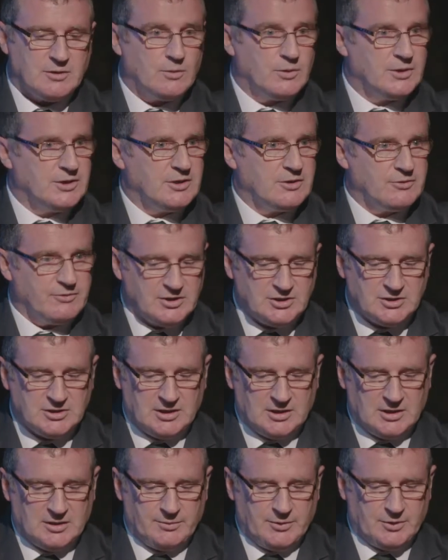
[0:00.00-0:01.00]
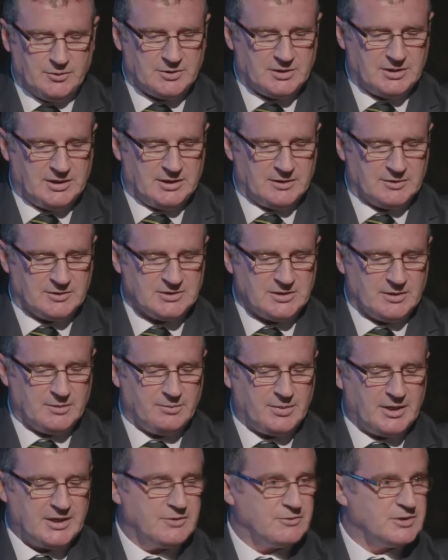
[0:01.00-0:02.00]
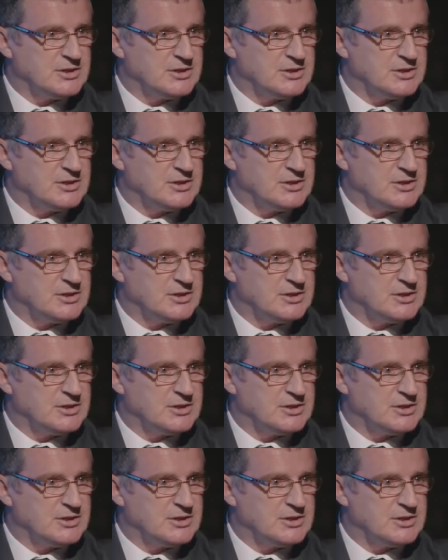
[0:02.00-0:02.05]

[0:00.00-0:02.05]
were the original mutineers by the